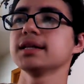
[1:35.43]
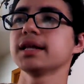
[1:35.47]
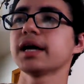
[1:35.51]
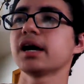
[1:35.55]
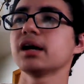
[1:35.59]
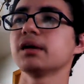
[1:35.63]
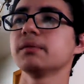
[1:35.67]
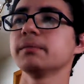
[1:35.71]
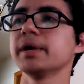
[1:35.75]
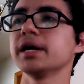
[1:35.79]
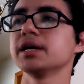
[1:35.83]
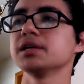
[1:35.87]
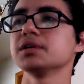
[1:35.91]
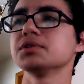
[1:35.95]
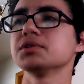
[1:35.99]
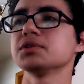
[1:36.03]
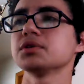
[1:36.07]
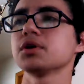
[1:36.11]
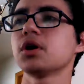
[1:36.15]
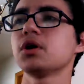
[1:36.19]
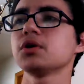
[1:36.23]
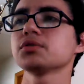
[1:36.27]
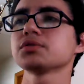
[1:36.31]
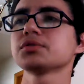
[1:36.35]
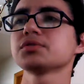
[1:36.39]
ladder matches
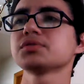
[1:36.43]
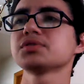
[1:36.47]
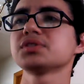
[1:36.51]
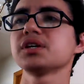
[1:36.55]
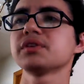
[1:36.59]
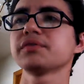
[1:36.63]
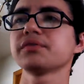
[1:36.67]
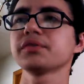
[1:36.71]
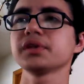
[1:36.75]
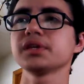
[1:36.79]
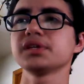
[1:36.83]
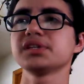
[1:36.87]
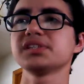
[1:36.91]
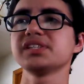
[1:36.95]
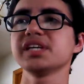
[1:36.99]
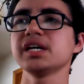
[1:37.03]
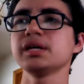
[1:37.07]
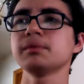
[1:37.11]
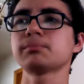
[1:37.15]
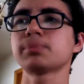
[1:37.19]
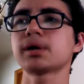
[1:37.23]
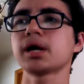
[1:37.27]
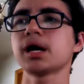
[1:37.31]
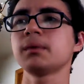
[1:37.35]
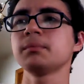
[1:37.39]
also suffer the
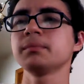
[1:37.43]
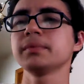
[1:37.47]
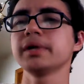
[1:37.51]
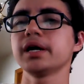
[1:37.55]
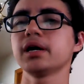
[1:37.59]
same problem